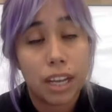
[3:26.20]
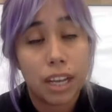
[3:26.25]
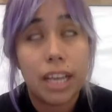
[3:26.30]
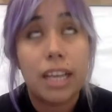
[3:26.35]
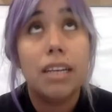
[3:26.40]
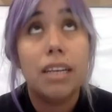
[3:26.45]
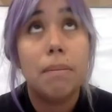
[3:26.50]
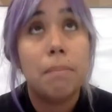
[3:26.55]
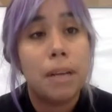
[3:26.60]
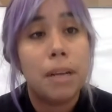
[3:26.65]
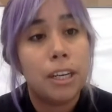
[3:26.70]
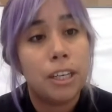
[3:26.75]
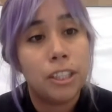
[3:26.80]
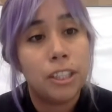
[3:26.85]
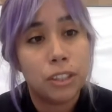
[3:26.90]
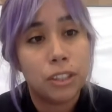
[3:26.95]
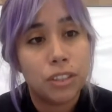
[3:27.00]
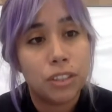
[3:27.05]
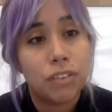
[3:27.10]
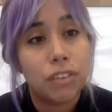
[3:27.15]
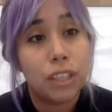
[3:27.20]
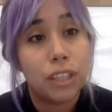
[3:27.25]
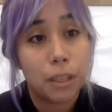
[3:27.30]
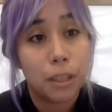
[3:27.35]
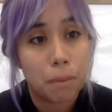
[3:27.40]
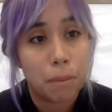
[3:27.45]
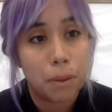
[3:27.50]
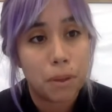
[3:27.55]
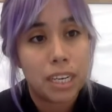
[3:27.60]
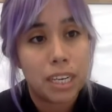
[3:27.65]
in a better use for the
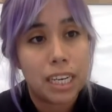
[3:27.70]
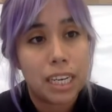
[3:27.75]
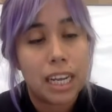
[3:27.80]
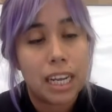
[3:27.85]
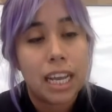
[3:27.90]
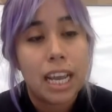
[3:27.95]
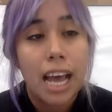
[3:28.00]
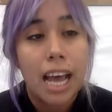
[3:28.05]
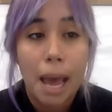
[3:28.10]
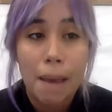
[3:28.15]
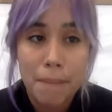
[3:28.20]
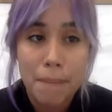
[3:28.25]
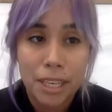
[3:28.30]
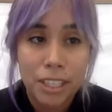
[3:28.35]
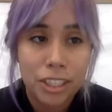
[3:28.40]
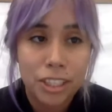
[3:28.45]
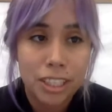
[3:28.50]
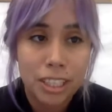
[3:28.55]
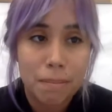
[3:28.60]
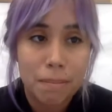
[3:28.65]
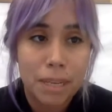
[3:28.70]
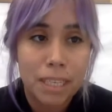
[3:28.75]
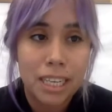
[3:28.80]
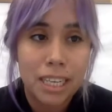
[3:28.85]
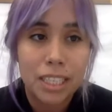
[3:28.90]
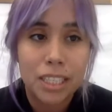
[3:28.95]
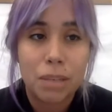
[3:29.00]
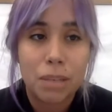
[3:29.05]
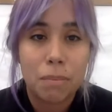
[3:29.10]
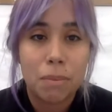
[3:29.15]
community. I mentioned in my
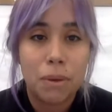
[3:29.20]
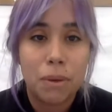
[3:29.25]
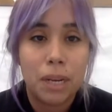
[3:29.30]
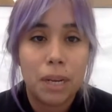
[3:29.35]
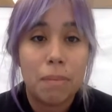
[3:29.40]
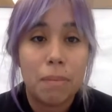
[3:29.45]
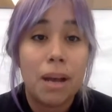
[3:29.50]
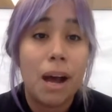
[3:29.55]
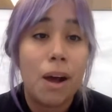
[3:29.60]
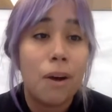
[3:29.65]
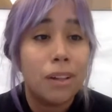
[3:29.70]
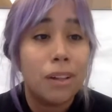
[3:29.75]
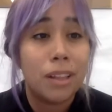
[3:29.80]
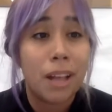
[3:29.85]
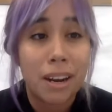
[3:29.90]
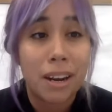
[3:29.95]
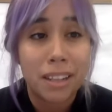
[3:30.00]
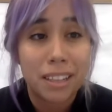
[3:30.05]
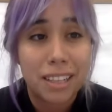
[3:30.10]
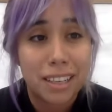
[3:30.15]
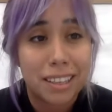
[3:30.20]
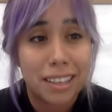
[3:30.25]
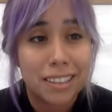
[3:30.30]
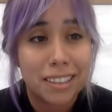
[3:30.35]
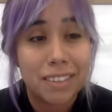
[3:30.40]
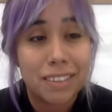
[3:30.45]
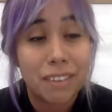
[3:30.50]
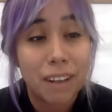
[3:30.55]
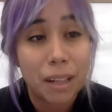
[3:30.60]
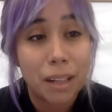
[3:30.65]
testimony about how a lot of the
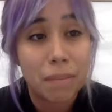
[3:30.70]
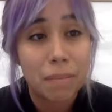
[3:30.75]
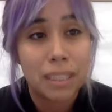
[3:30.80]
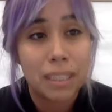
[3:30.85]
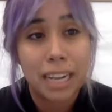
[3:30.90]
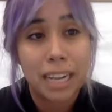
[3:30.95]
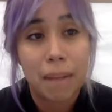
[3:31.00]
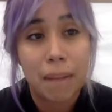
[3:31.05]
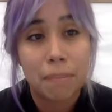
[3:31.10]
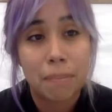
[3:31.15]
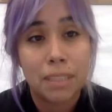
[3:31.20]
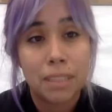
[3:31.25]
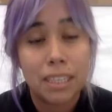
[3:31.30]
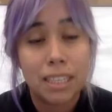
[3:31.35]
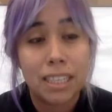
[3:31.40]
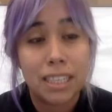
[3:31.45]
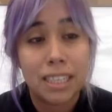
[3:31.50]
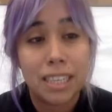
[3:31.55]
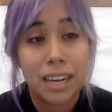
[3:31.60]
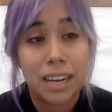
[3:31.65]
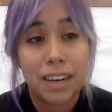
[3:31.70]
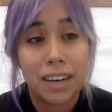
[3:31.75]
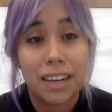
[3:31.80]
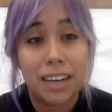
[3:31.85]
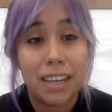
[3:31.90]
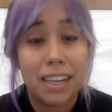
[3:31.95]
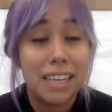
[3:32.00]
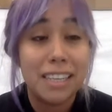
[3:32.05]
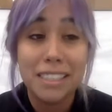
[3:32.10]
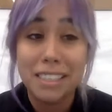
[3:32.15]
development that happens in this area
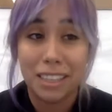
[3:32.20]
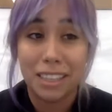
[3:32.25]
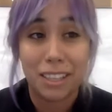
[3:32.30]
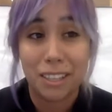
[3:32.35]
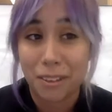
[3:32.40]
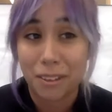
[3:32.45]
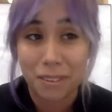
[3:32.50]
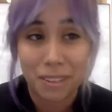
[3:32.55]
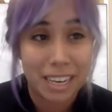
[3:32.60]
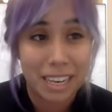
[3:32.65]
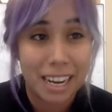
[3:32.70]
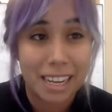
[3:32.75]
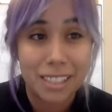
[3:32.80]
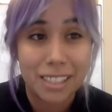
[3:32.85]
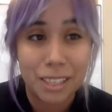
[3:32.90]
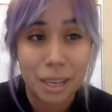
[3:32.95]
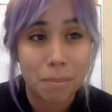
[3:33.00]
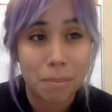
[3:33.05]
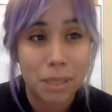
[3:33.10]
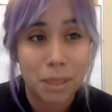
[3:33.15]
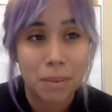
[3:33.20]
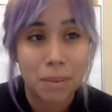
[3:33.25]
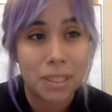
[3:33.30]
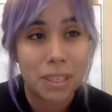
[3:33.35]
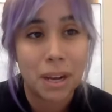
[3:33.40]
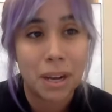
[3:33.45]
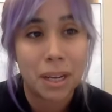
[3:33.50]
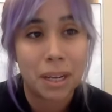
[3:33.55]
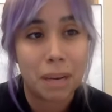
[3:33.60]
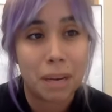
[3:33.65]
isn't the unionized jobs that we're
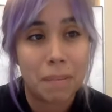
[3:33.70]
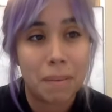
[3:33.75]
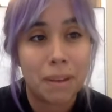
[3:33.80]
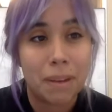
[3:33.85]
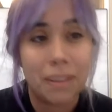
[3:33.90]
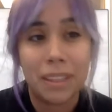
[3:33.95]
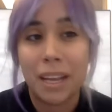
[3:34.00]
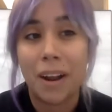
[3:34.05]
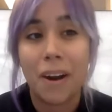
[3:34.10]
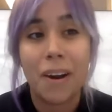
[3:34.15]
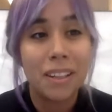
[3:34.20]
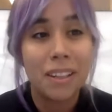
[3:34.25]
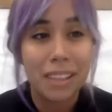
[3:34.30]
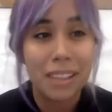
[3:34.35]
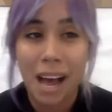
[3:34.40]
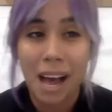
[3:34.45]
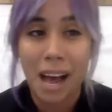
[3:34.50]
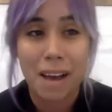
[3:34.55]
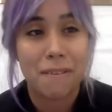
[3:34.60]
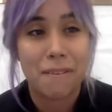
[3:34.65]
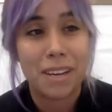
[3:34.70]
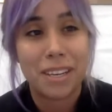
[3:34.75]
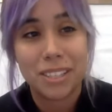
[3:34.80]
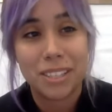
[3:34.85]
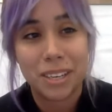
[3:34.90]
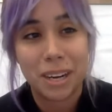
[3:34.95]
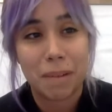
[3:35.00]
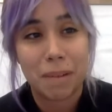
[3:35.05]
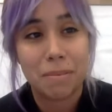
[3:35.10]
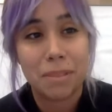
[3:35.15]
talking about. They aren't the high wage
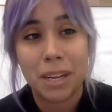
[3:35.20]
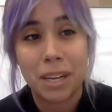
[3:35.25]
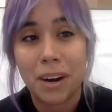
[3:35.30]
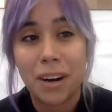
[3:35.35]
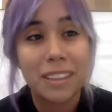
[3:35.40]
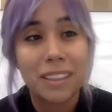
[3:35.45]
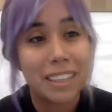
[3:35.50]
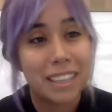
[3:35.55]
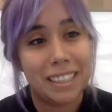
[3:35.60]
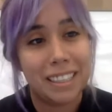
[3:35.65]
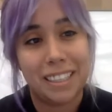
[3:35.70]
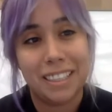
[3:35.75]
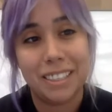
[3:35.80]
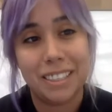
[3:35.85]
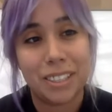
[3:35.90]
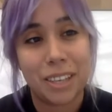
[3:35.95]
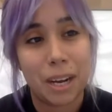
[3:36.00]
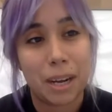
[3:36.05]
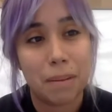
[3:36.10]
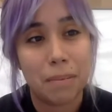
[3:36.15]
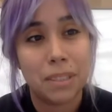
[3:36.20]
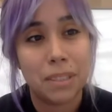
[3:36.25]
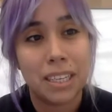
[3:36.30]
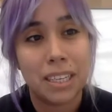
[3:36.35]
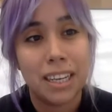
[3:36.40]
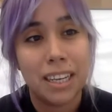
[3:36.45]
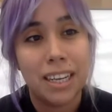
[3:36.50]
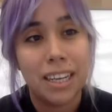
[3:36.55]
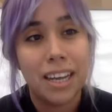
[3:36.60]
jobs. They aren't the cleanest jobs.